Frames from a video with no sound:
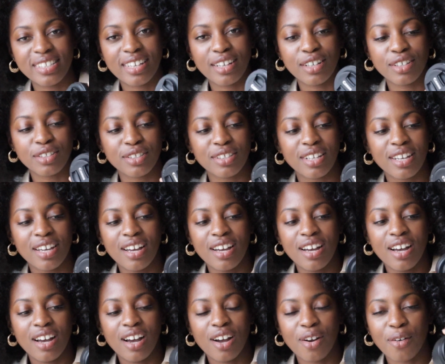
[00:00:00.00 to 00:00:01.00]
retails
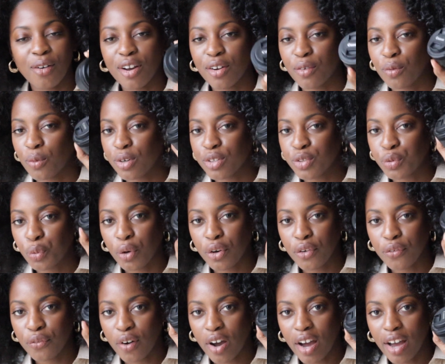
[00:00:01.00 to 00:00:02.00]
around
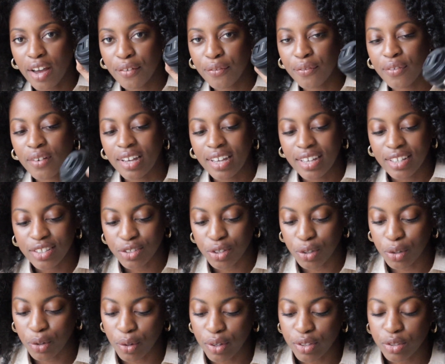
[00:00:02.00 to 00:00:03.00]
$125,
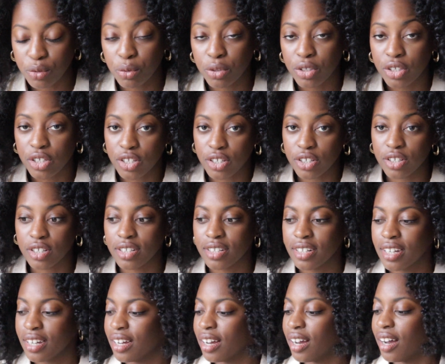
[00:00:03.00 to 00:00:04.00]
so it's really
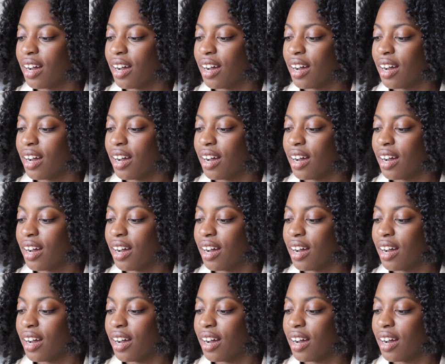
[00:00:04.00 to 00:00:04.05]
good,